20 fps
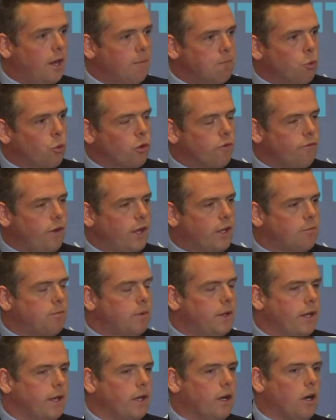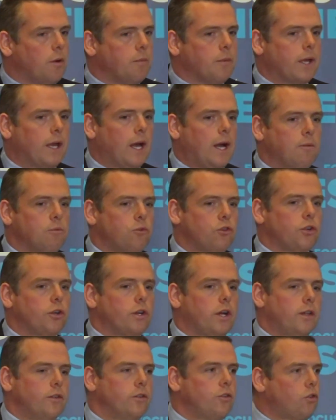more investment in carbon capture
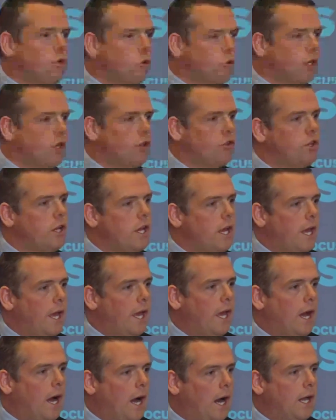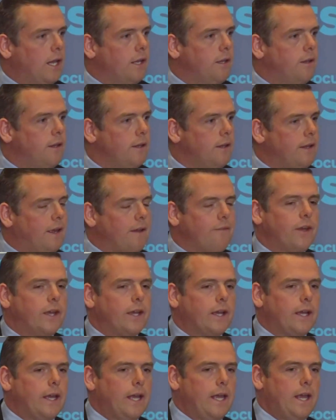and storage and
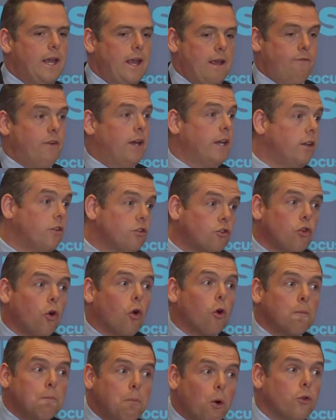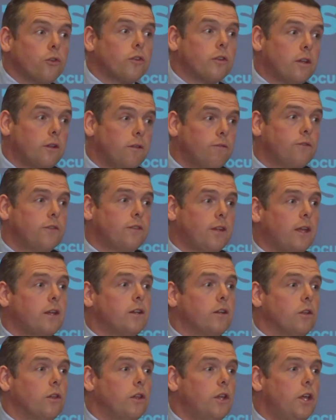giving a, a, very strong positive signal